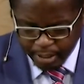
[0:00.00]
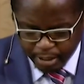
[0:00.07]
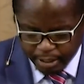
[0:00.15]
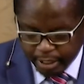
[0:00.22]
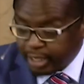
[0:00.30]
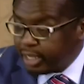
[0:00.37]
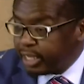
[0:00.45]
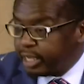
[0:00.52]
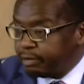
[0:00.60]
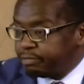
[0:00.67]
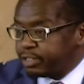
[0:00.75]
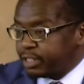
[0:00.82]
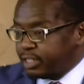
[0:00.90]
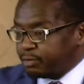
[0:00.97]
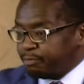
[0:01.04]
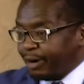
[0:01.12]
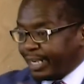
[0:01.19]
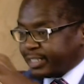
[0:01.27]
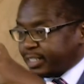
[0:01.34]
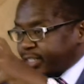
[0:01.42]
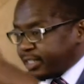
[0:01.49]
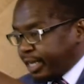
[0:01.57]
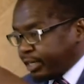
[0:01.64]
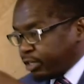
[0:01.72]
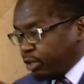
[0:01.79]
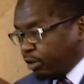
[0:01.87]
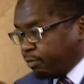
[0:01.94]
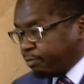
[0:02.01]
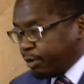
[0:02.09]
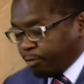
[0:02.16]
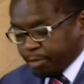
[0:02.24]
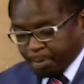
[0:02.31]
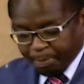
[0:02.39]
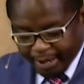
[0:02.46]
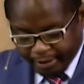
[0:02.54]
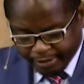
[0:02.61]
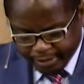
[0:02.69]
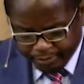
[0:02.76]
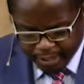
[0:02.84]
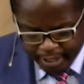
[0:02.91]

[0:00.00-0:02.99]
Then he gives this first set of imperatives.